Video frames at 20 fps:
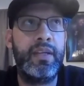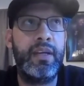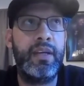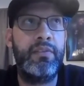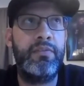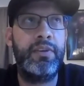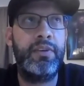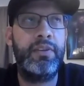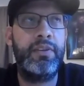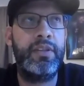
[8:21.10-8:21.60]

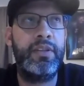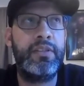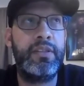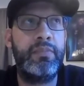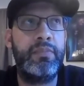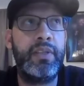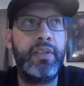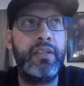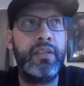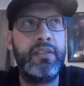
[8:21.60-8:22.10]
feel that
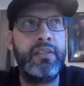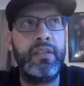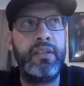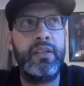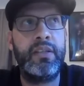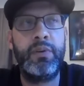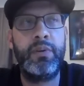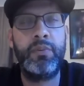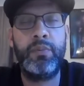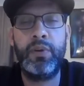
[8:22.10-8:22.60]
something isn't going
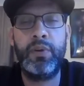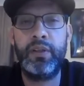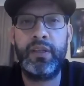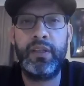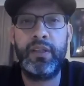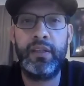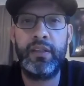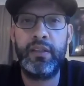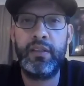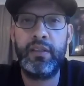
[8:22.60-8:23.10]
to be
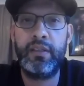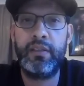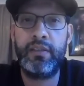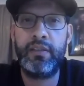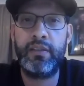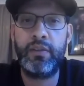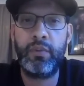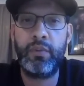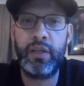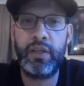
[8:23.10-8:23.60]
working
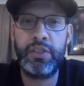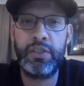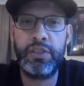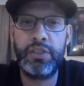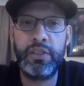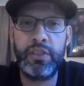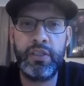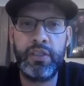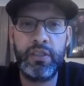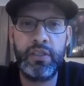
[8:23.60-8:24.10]
the way it
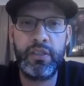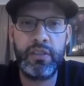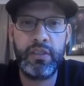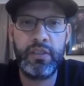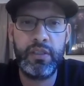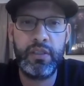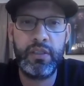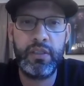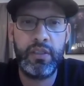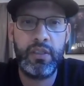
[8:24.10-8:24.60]
should,
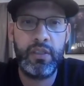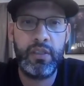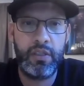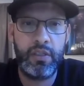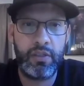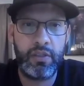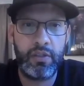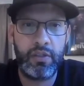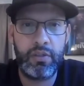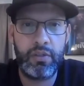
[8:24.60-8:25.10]

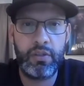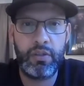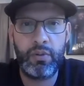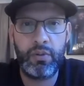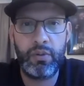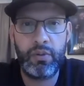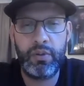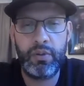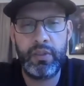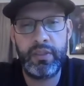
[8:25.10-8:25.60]

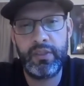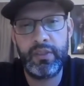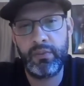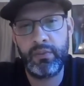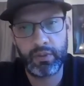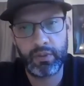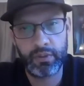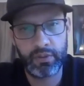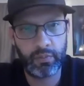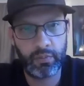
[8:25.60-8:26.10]
or it didn't
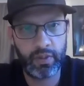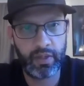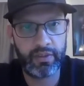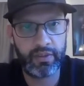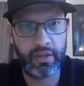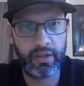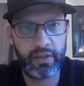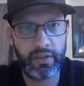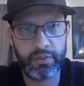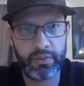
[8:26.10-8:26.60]
work the way I
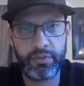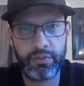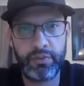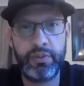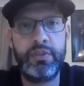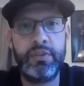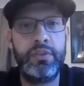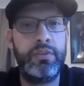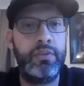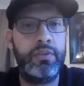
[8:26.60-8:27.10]
thought it was
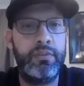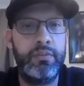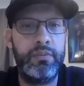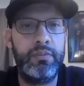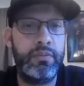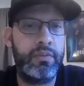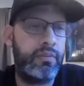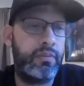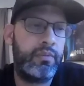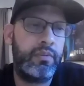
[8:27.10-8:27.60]
going to,
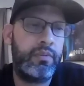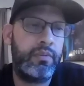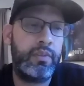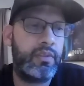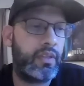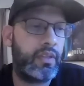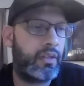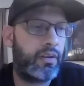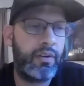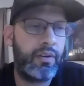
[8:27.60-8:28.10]
it's
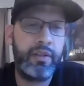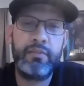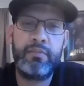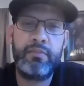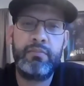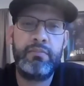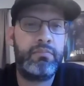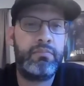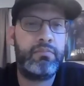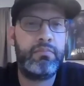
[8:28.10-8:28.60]
like, all right,
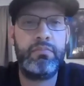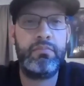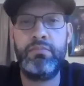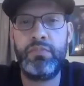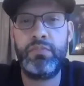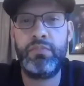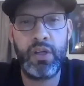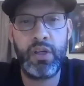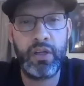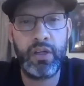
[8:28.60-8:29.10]

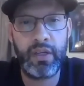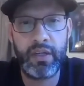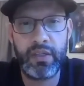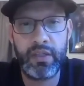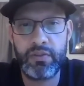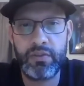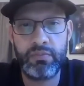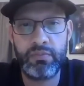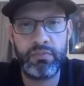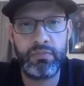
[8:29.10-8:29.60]
sorry
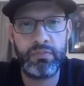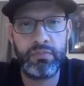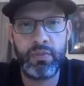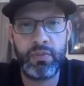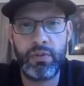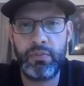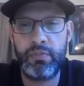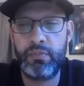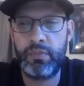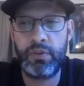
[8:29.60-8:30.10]
guys,
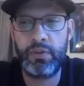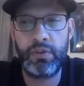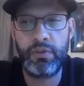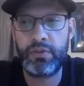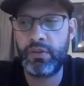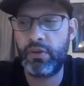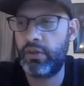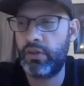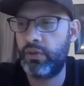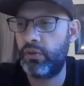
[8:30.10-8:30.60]
or
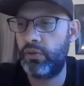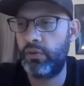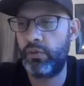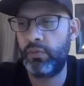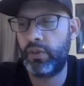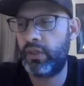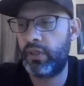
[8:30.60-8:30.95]
sorry crew, we